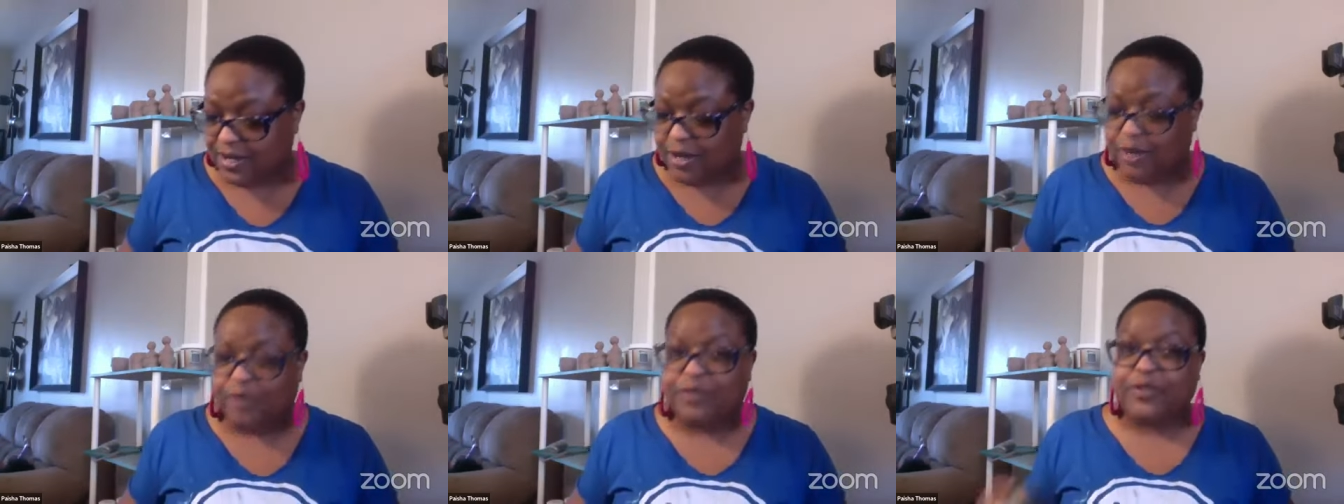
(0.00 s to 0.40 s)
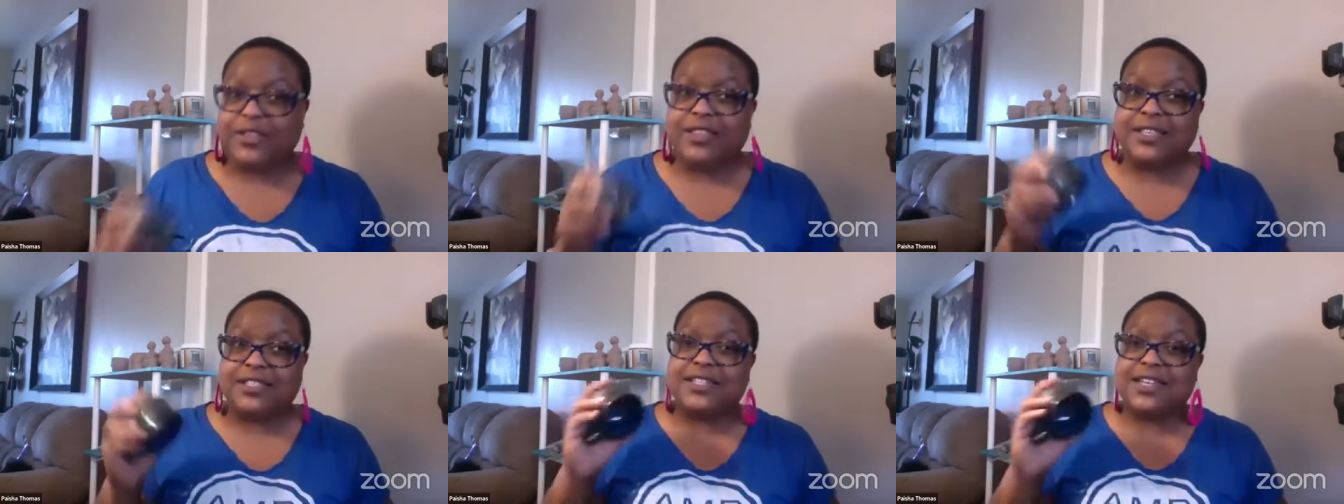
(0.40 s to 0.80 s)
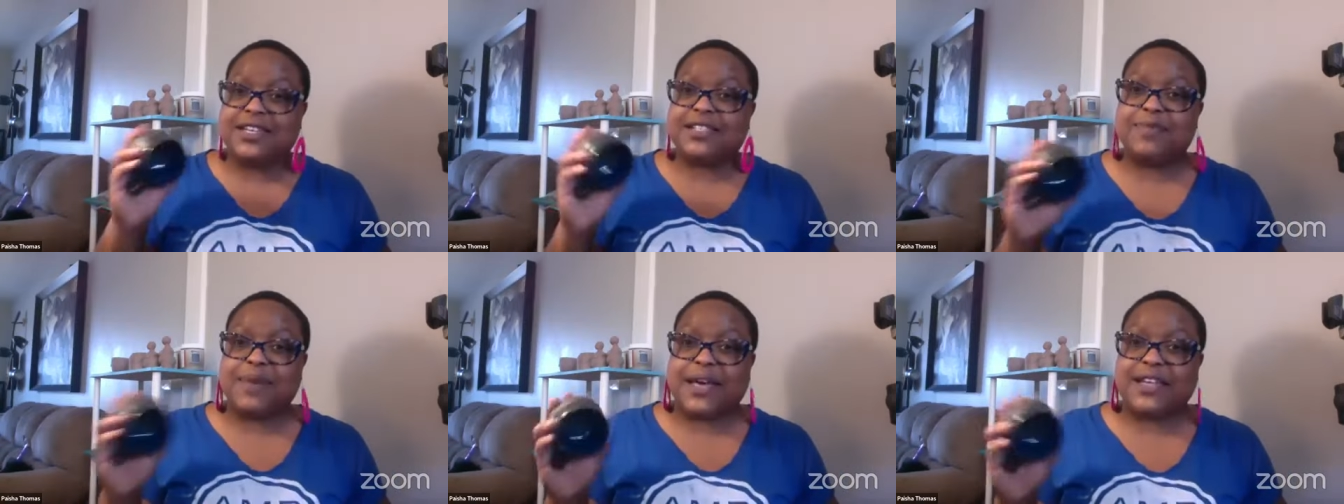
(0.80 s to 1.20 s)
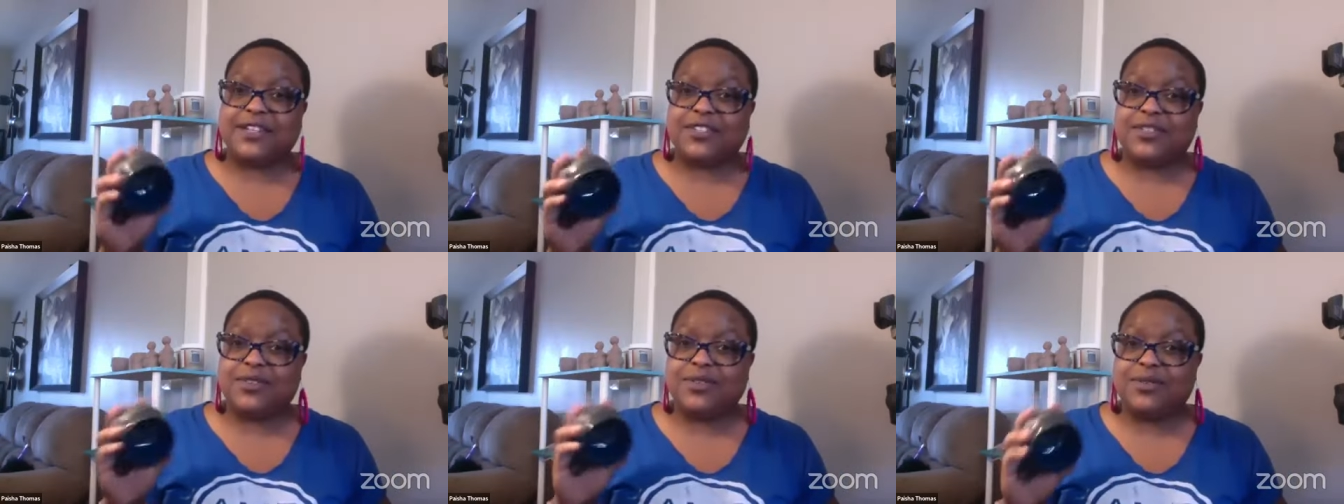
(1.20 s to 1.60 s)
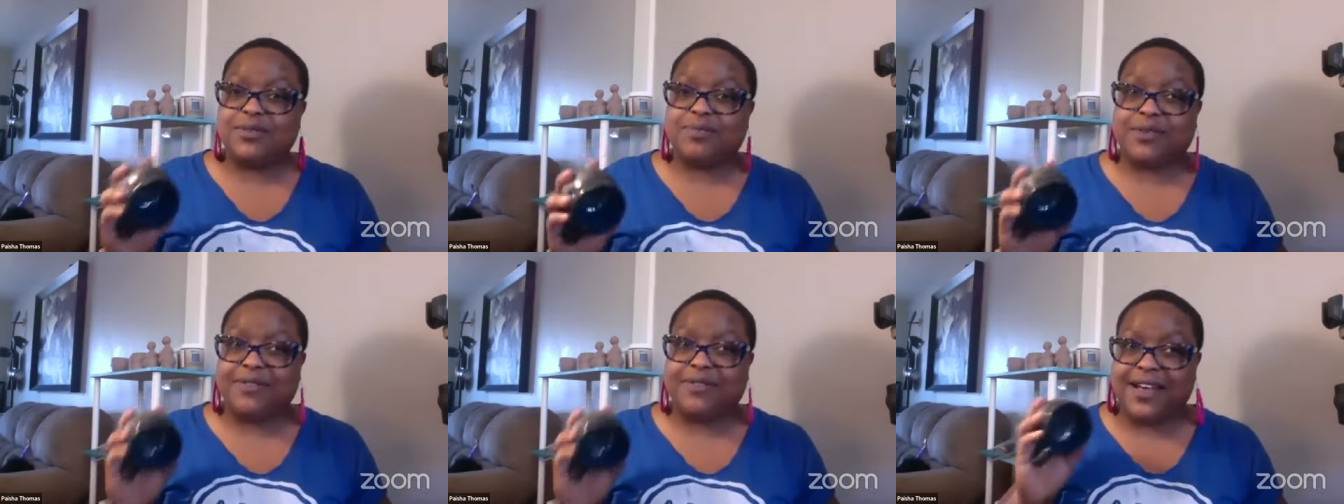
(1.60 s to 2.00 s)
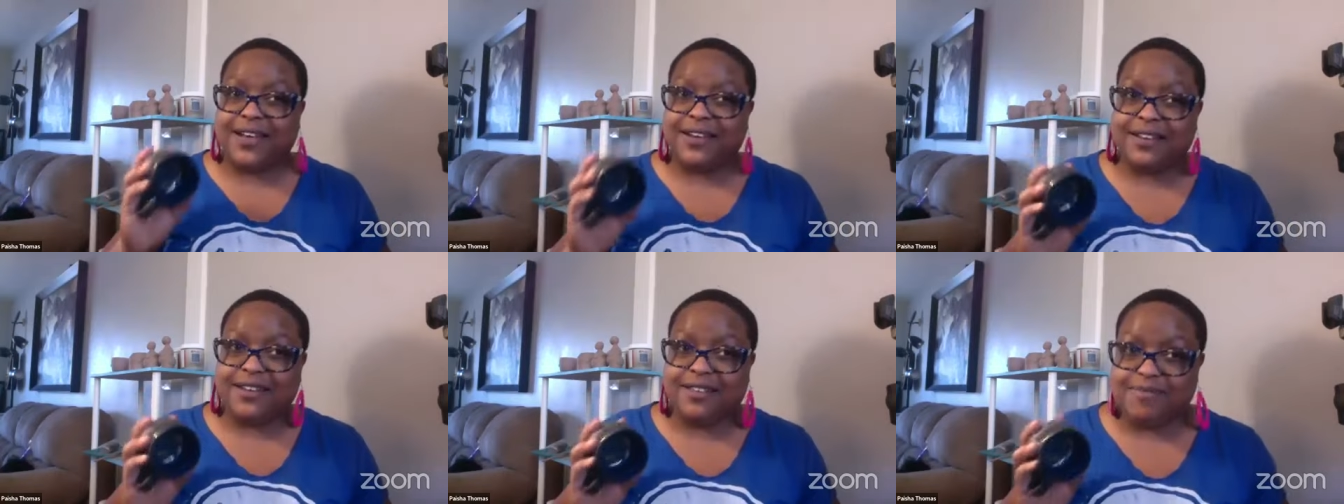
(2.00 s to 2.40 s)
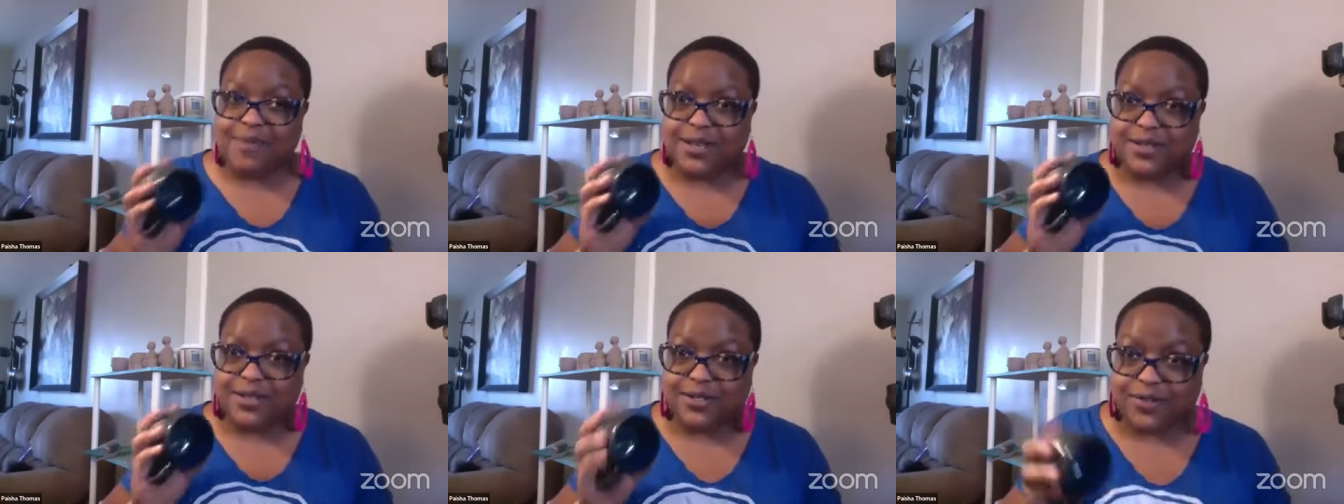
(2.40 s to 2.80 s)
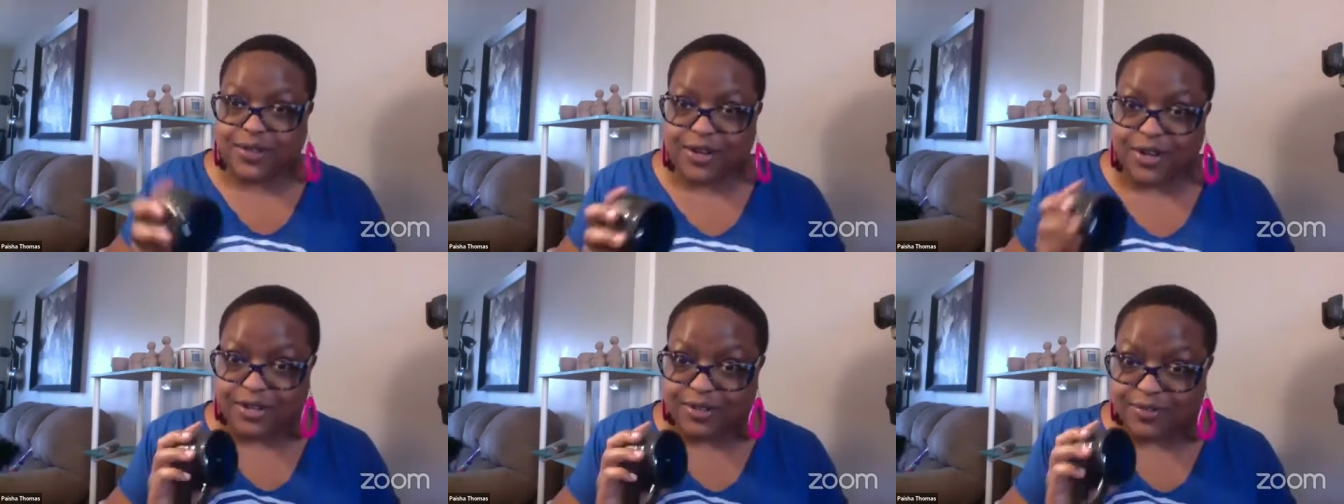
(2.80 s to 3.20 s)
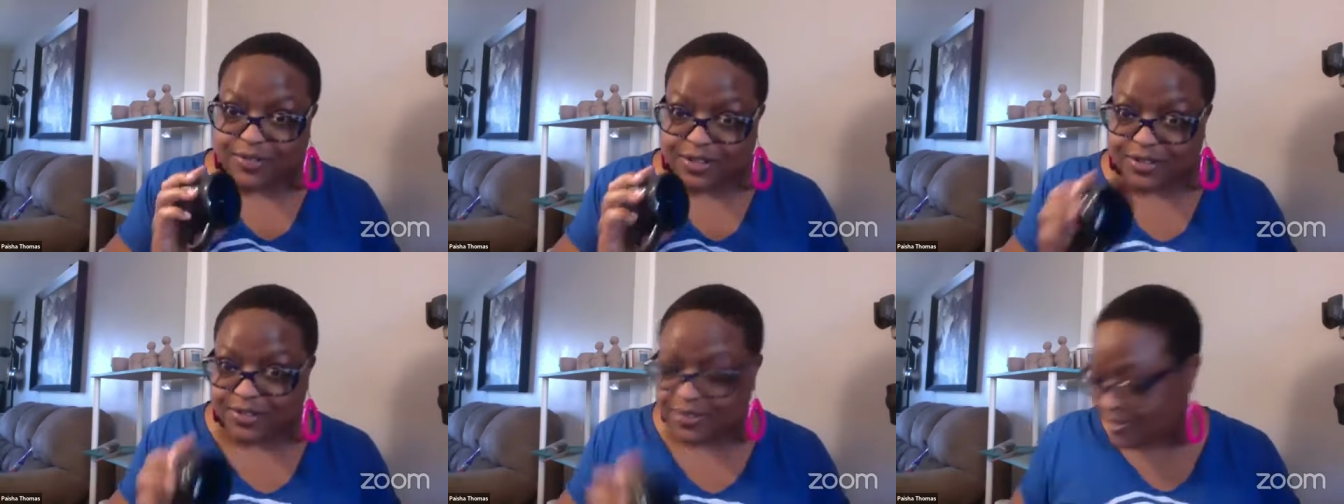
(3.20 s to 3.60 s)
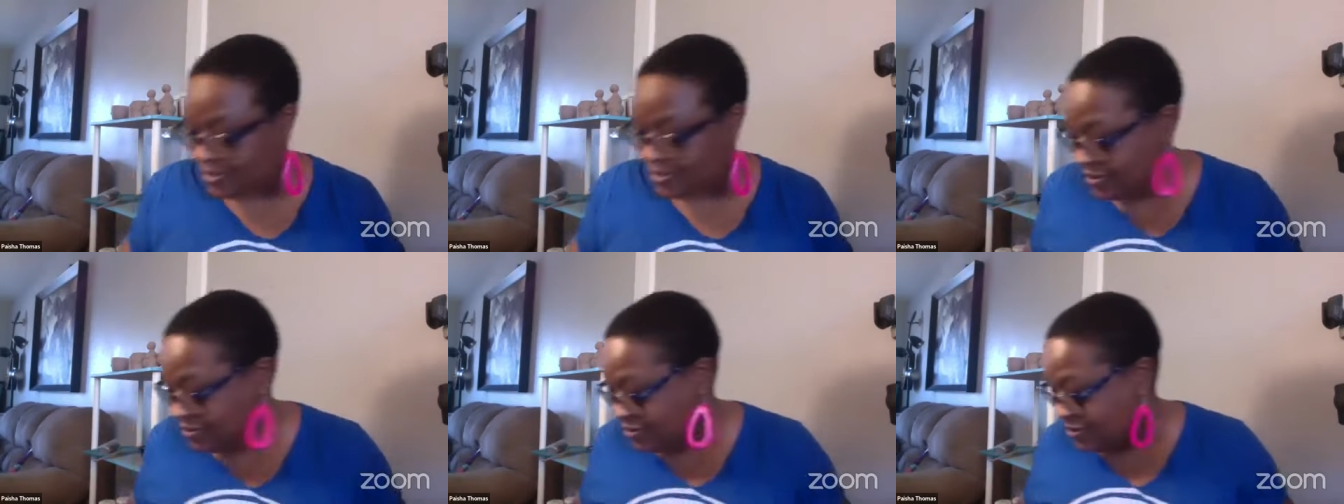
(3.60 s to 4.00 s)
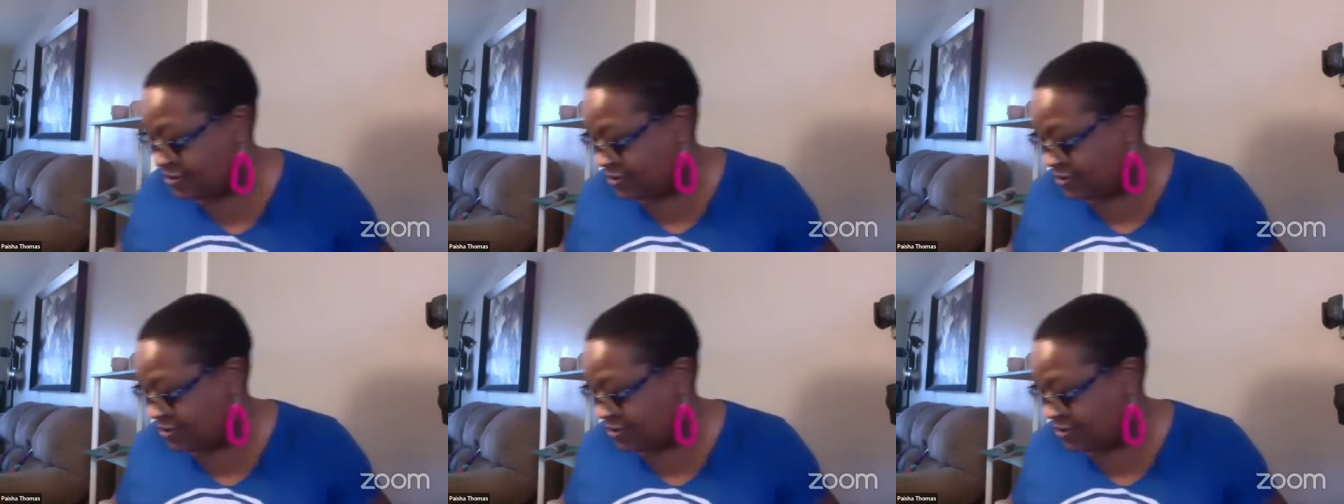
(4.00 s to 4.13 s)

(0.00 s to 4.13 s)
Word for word: hopefully this next batch will provide enough mugs for all of you. So,